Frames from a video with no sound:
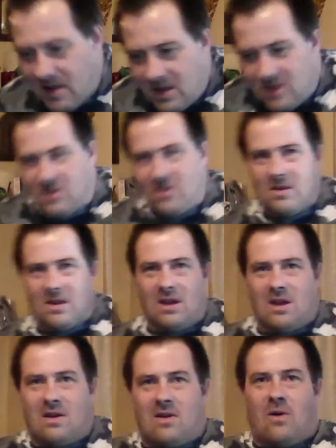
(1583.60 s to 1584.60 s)
so
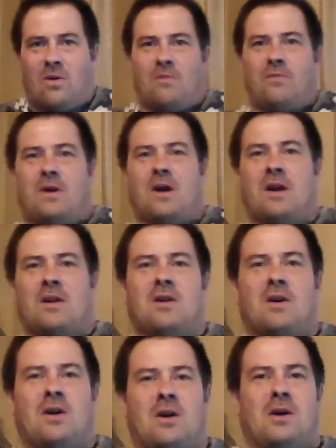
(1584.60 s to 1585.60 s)
they go and find
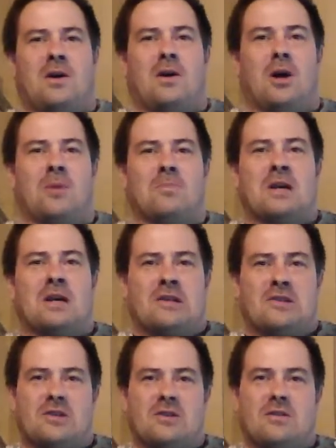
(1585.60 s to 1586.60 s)
a
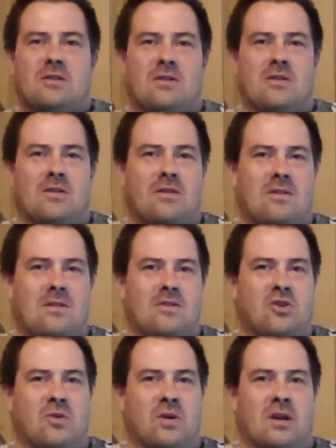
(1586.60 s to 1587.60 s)
means
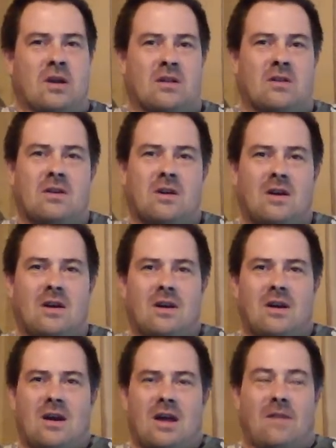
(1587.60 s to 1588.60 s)
to an end.
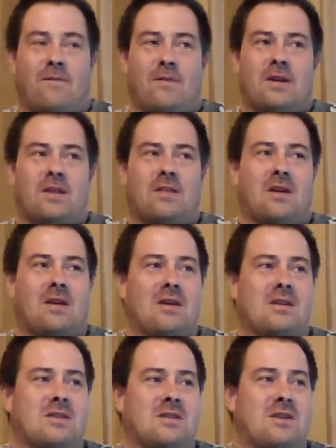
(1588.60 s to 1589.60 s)
And the funny thing
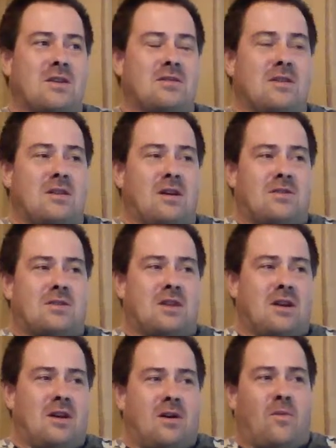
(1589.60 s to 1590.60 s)
is there's
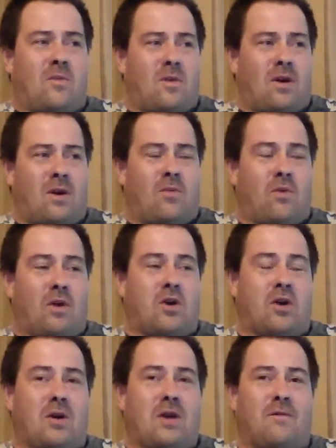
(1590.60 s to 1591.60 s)
a
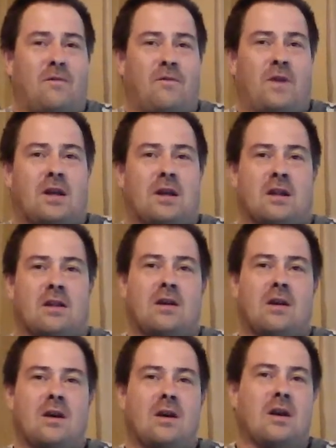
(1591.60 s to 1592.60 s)
recurring villain
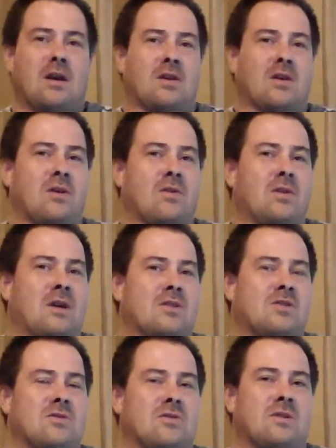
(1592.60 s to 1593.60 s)
in the Conan
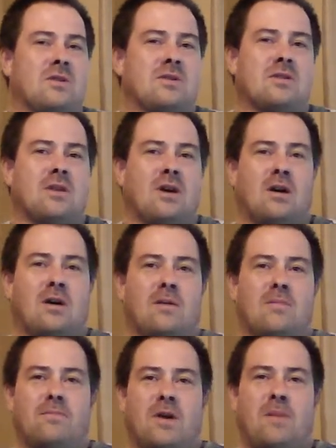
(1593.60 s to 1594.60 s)
stories.
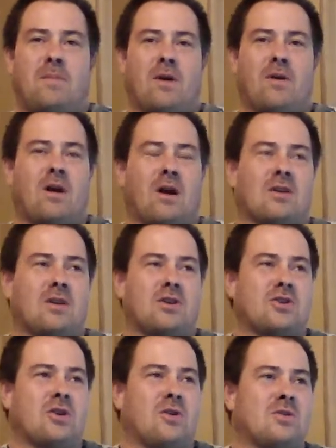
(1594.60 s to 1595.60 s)
He periodically
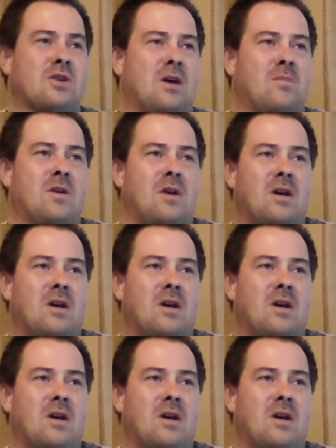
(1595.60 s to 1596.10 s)
shows up.